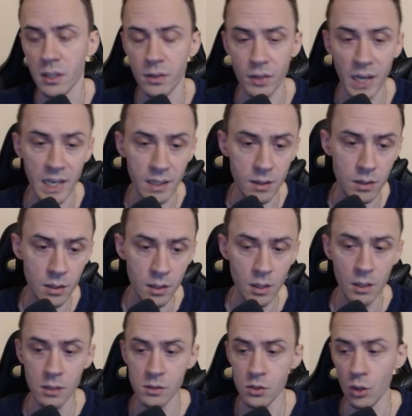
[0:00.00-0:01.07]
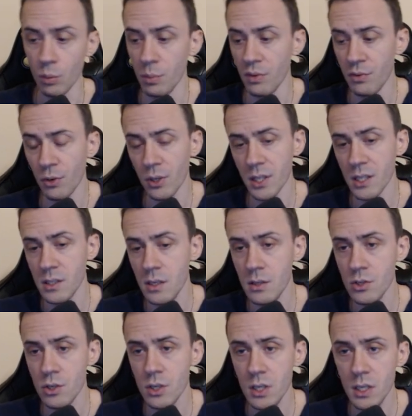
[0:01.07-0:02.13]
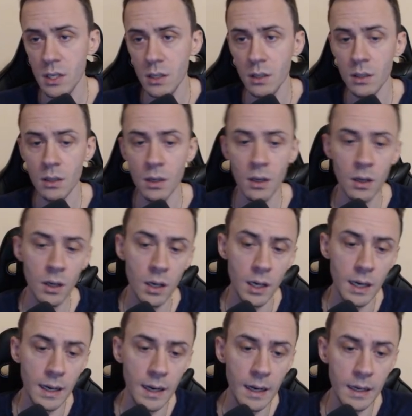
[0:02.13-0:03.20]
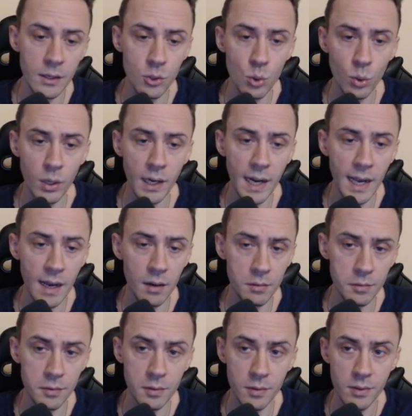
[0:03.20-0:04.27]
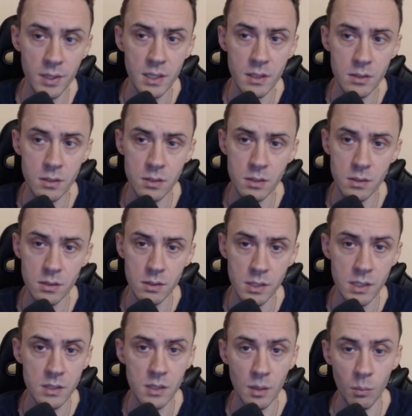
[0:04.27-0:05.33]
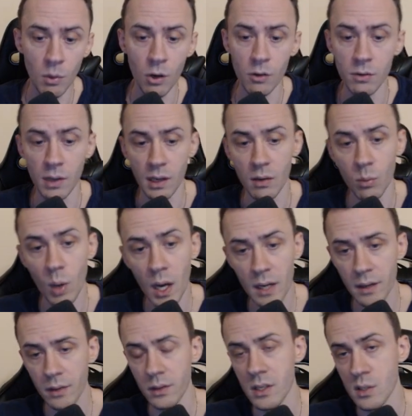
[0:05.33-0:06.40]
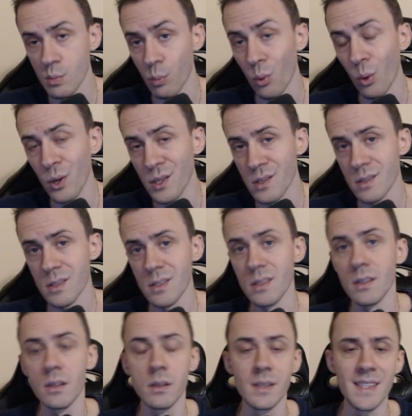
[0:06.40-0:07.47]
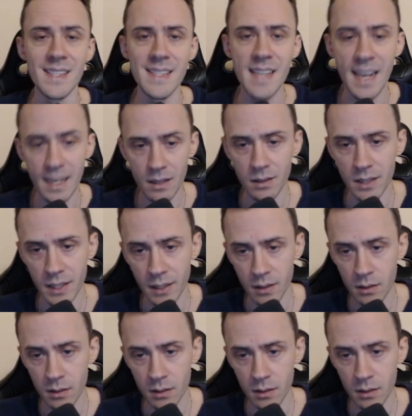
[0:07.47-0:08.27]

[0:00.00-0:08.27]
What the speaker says: rate. So before the TGE, you have this system of acquiring these points daily.